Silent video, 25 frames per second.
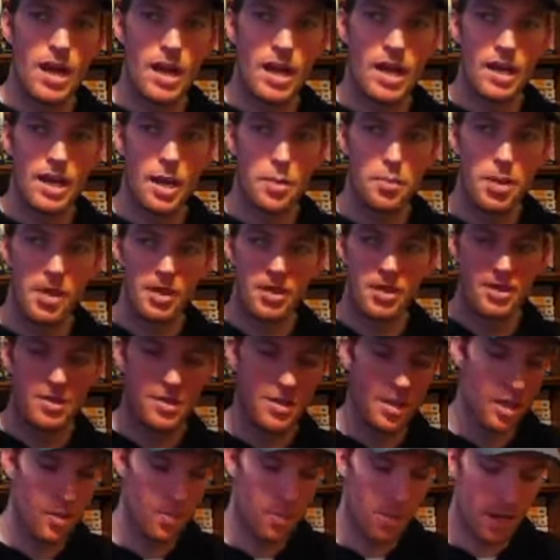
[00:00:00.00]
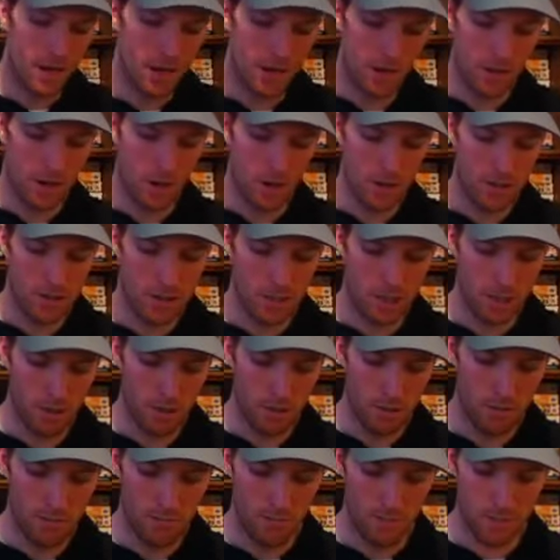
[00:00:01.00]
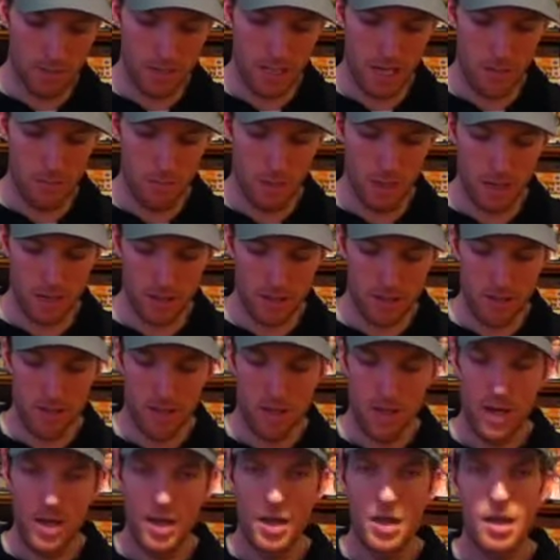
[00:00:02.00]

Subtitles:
And I picked this up at a yard sale for 10 bucks.